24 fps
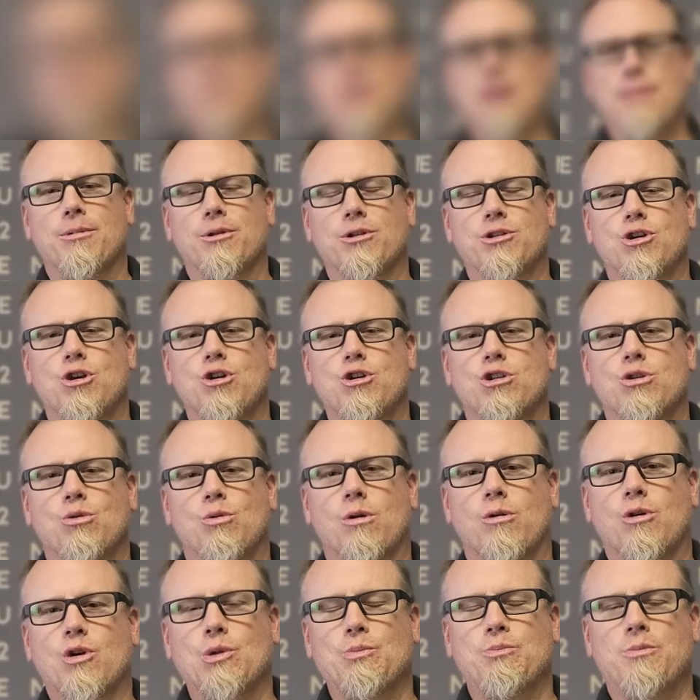People choose to
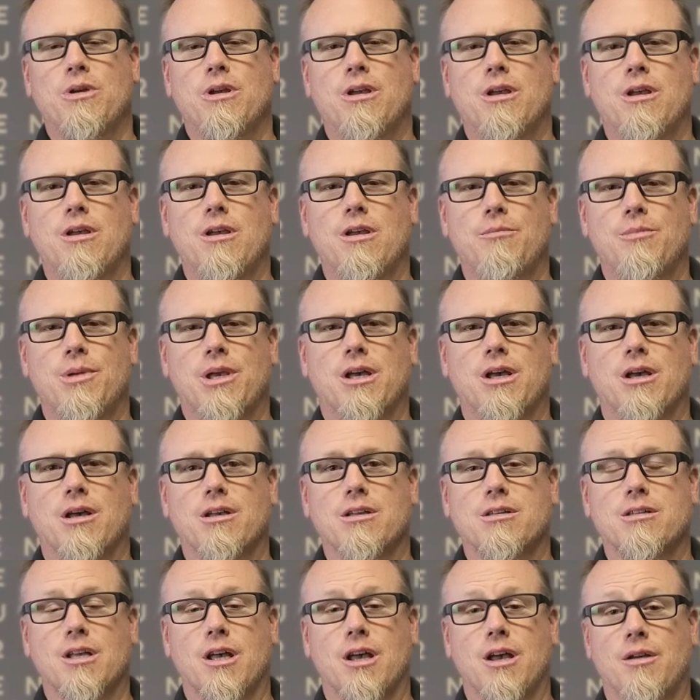work with me
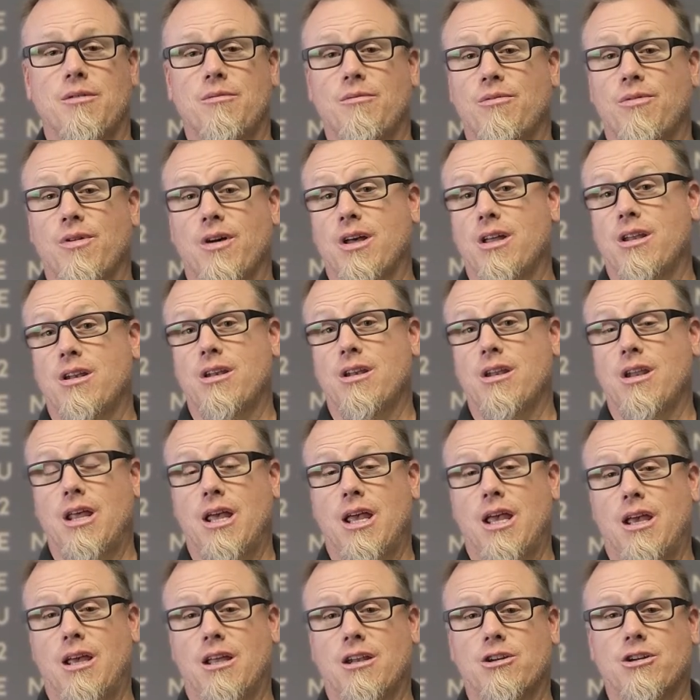because I'm fun
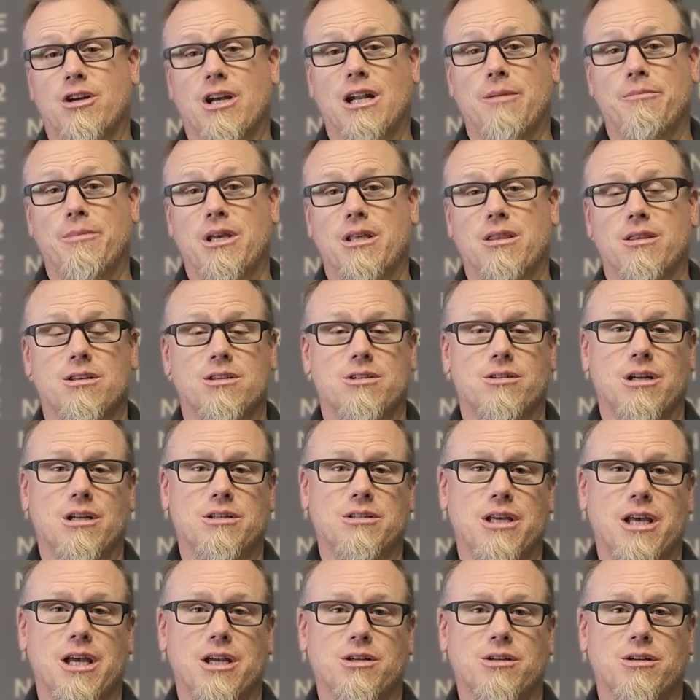and try to make this
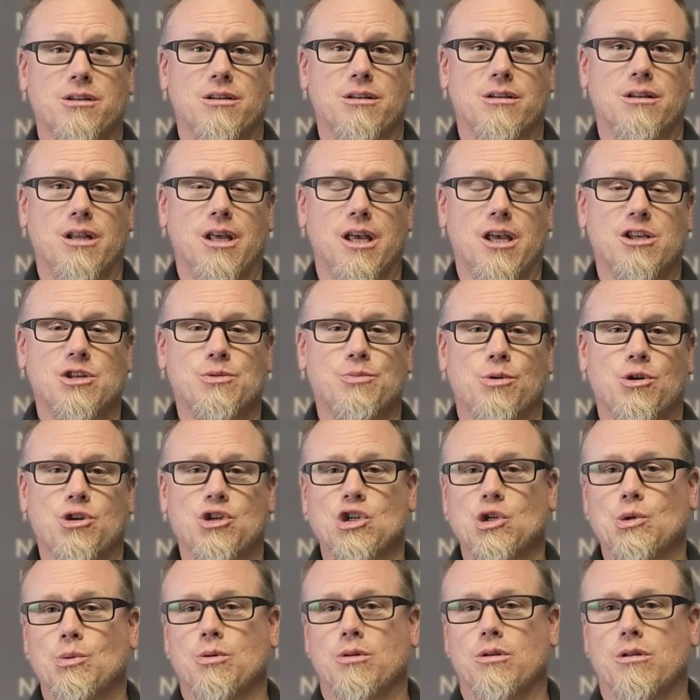transaction as
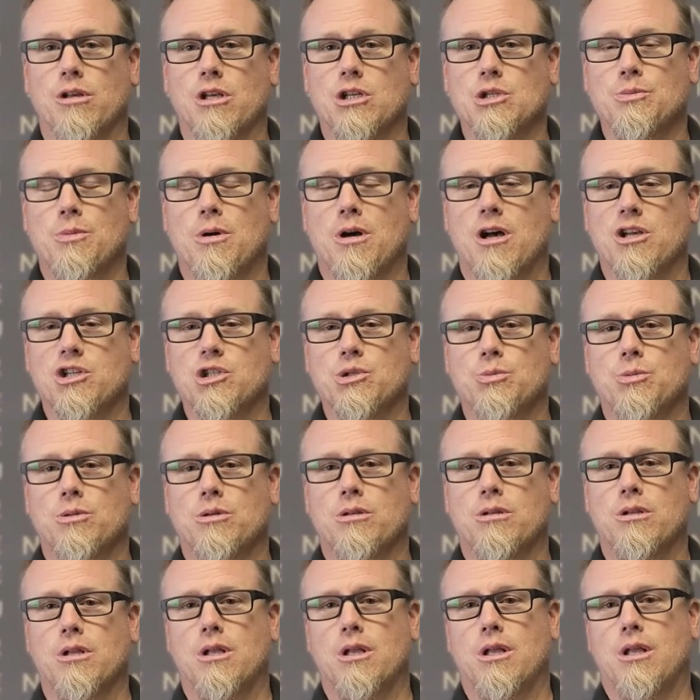personable as
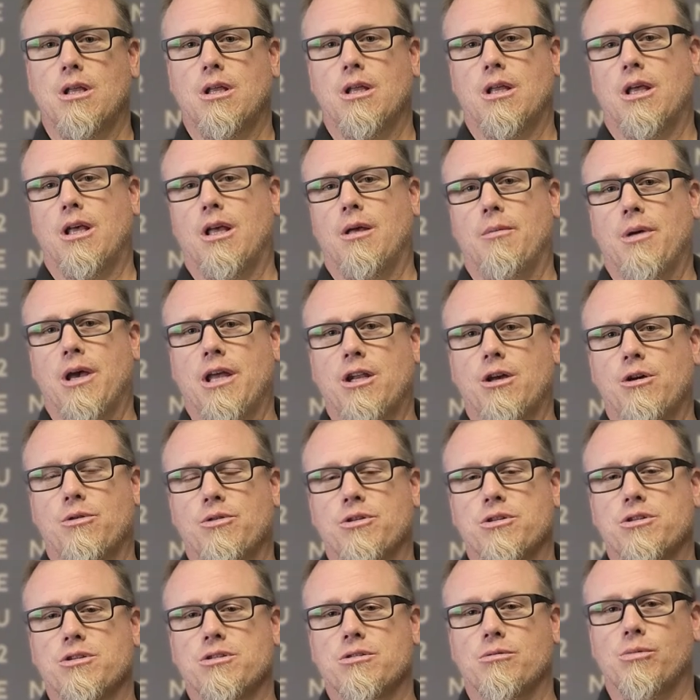possible. I know
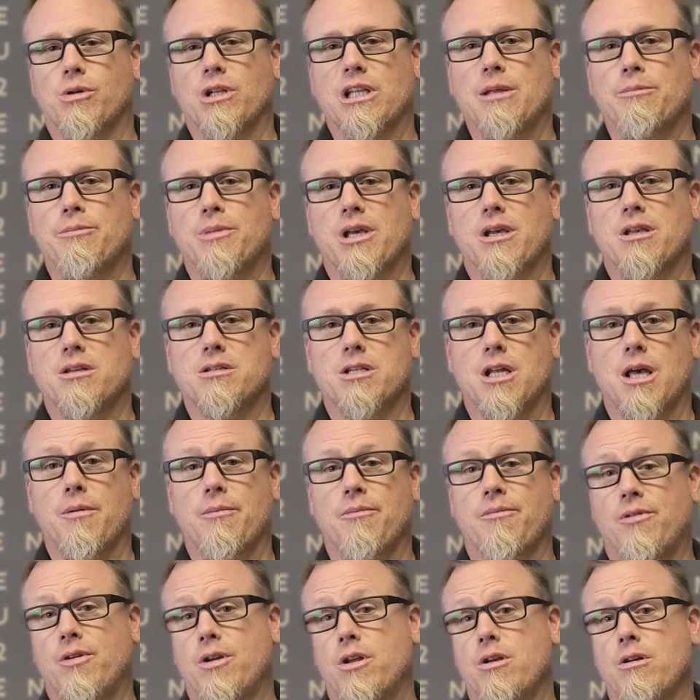this is a really big
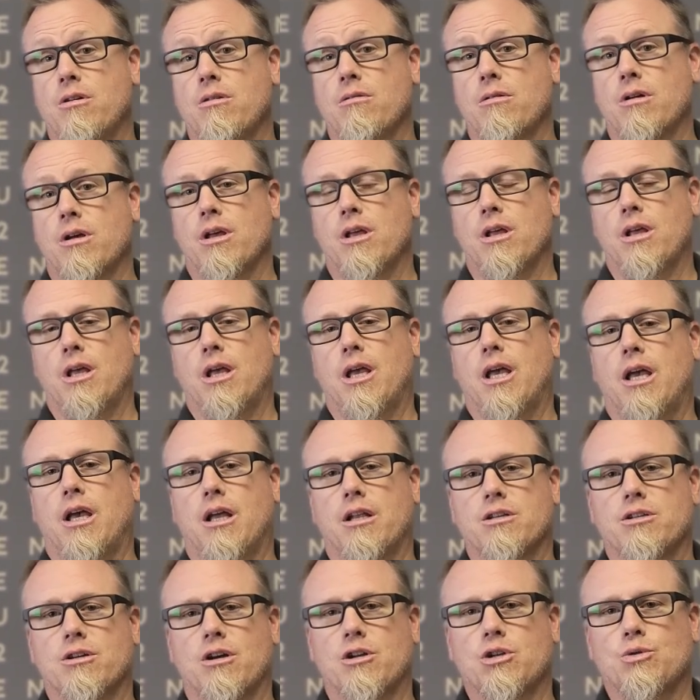step for you,
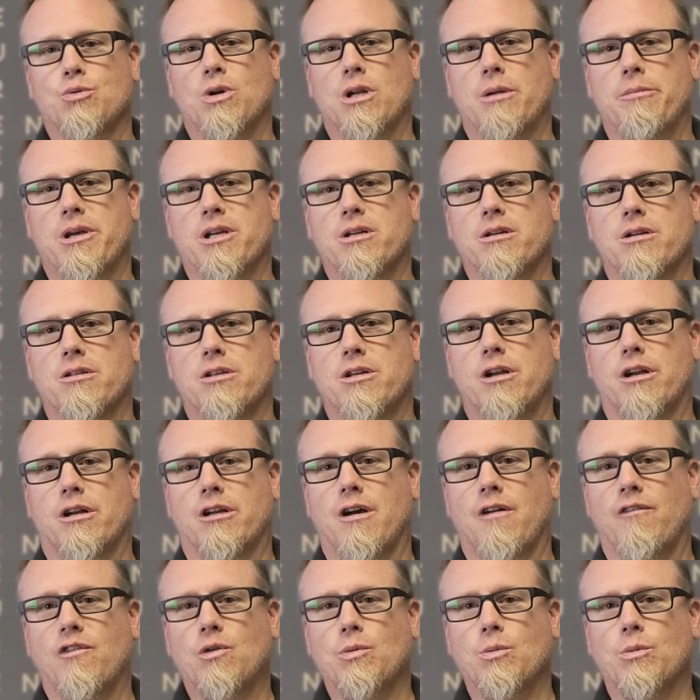and so I just want to make sure that you're
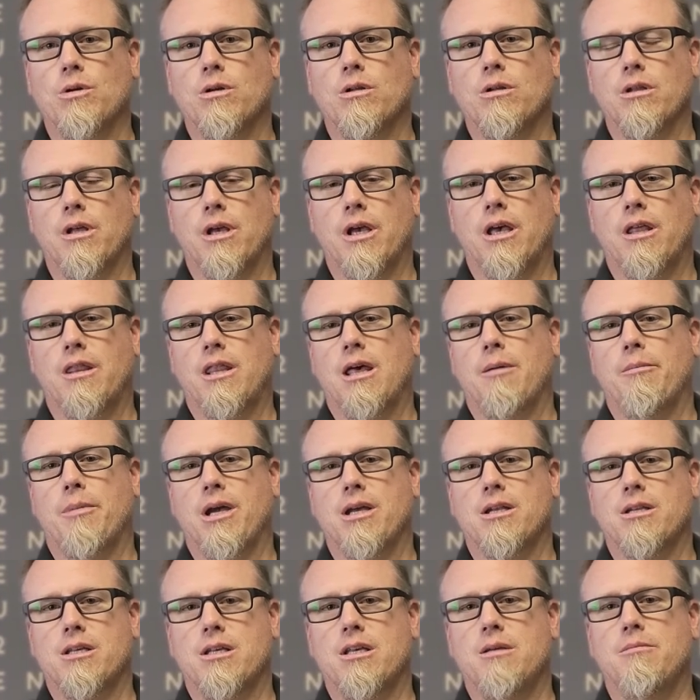comfortable and that
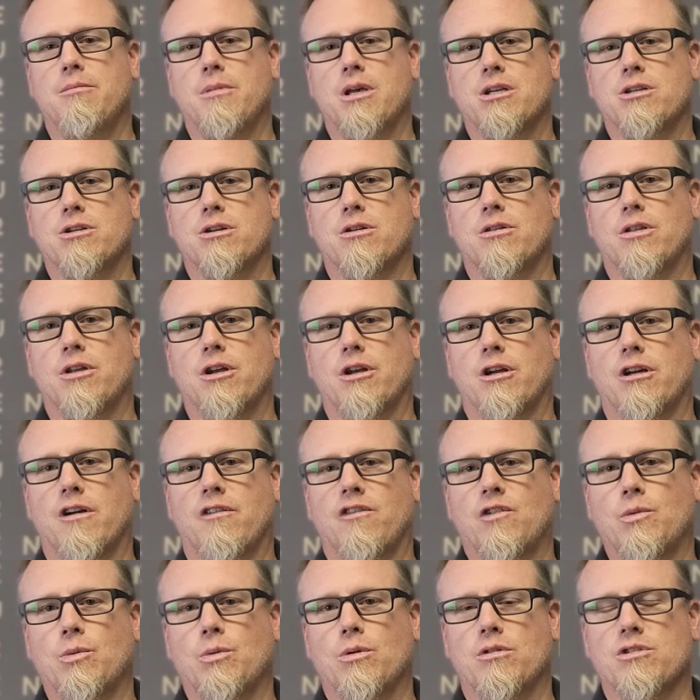my team makes sure that you're
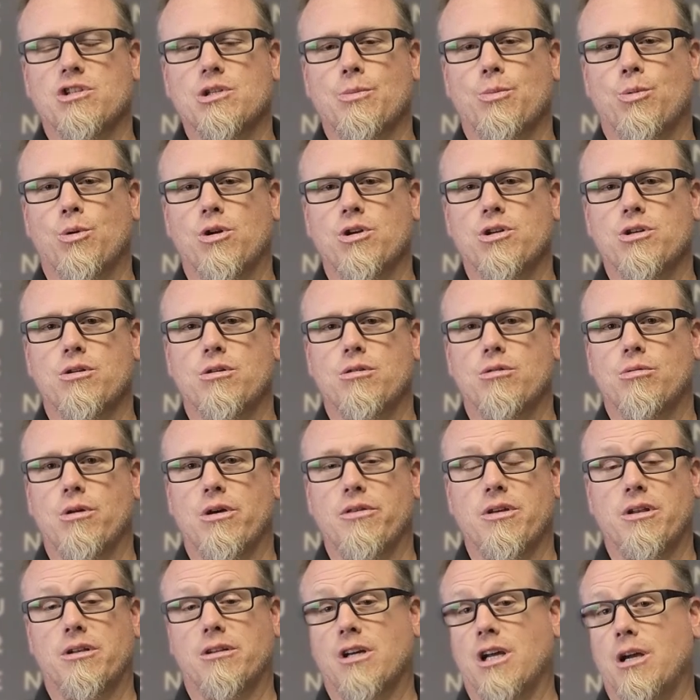comfortable and supports you
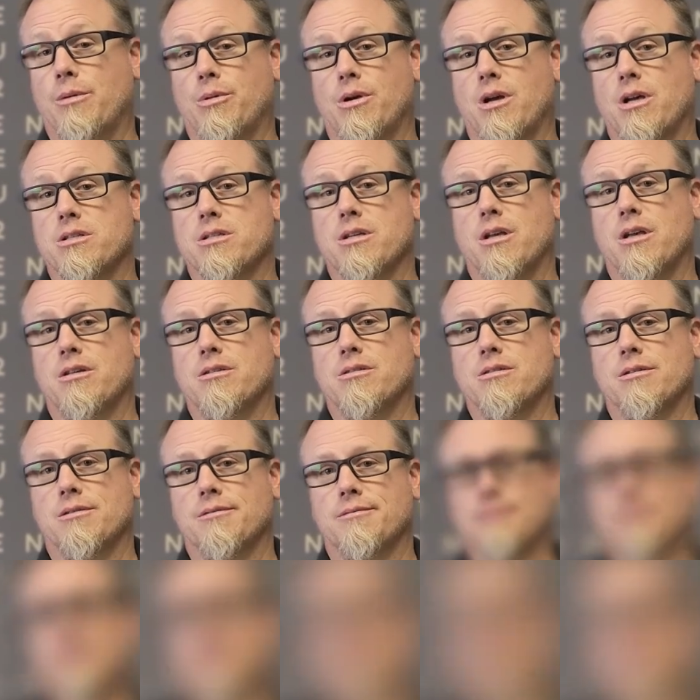throughout the entire process.
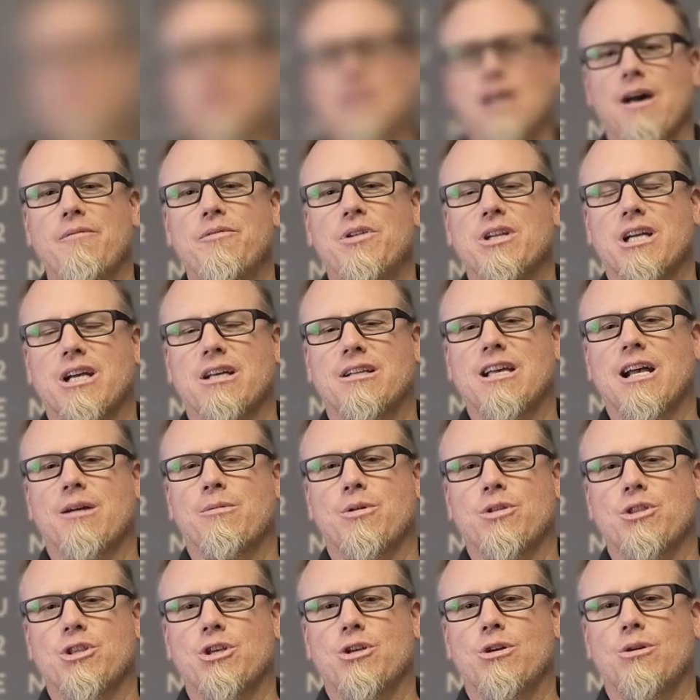I would love to connect
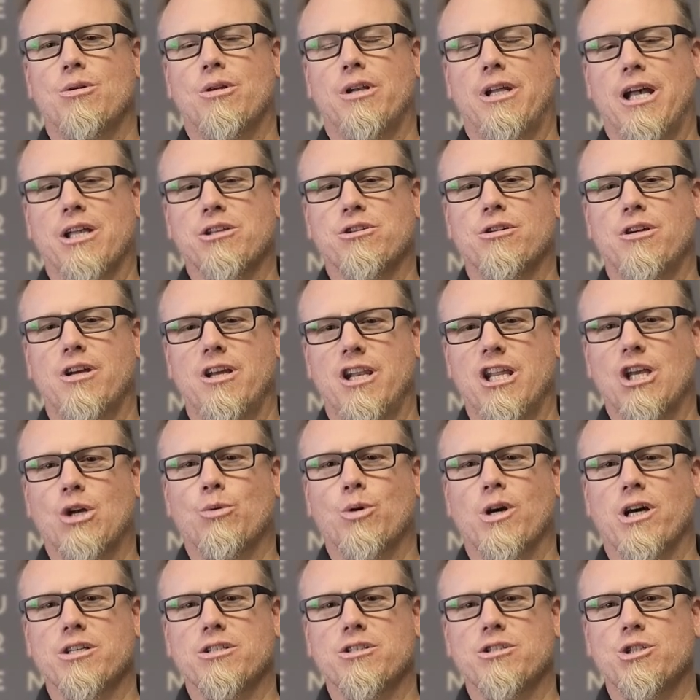with you and answer any
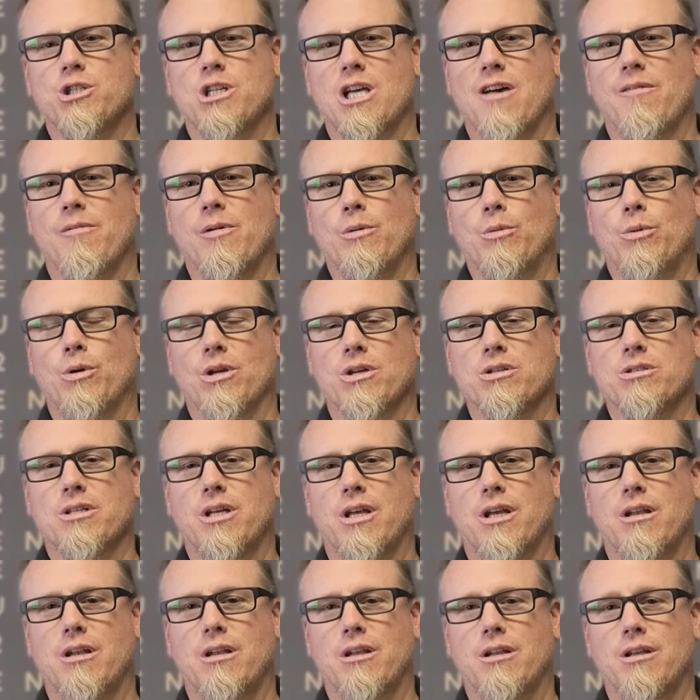questions you have about real
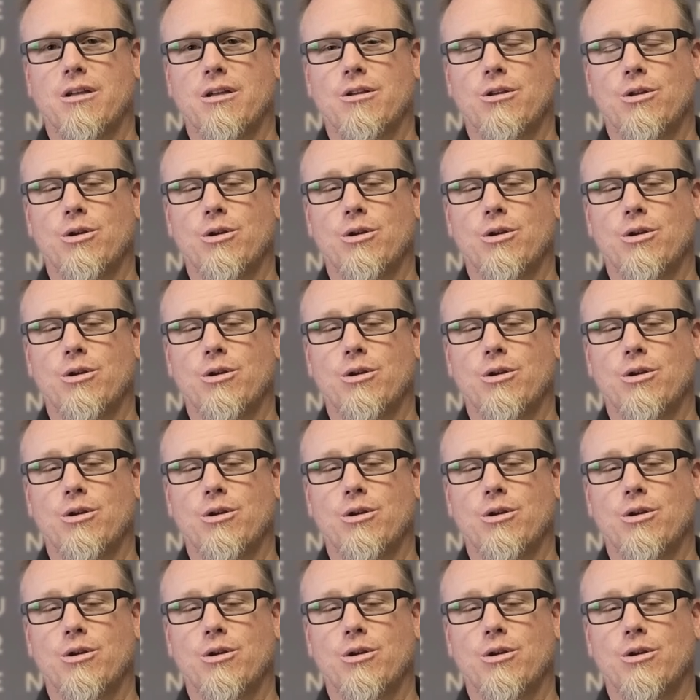estate.